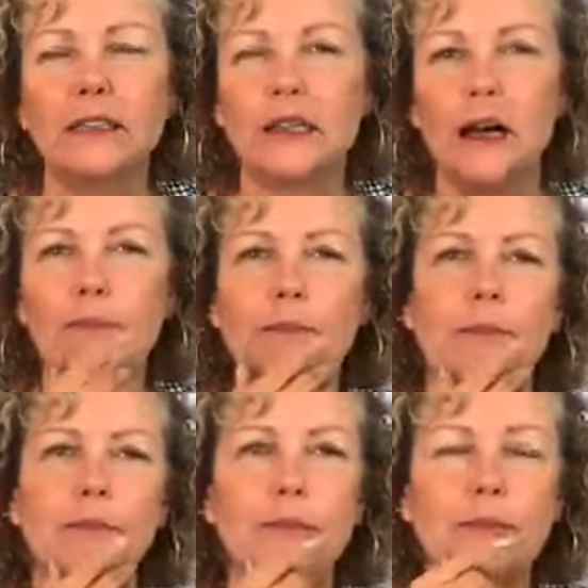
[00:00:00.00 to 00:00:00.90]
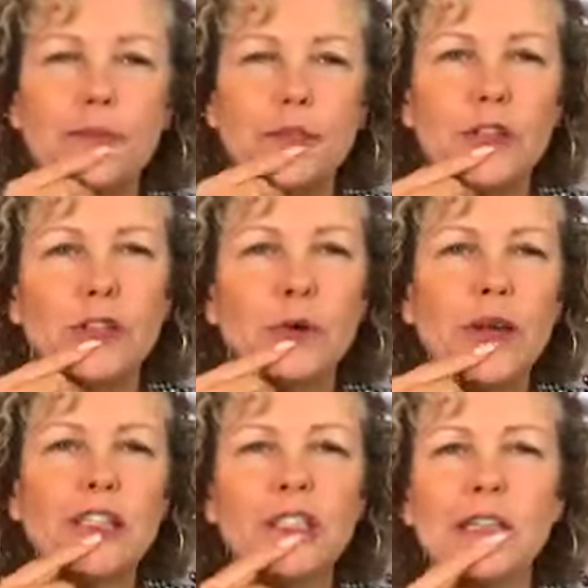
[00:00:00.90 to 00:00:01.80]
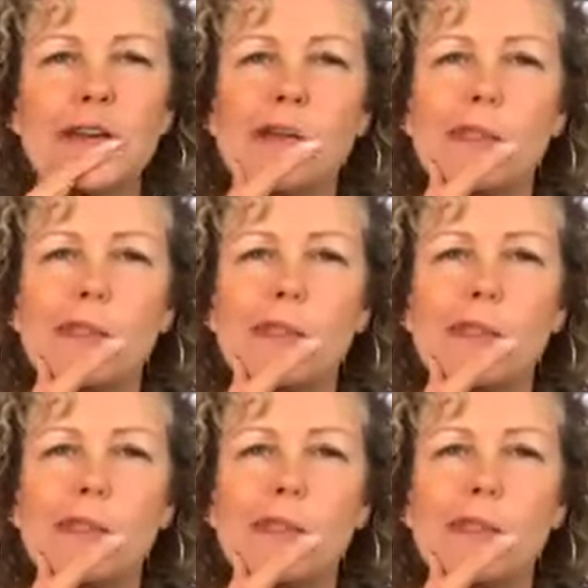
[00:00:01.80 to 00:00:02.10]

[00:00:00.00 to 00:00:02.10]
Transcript: to your question.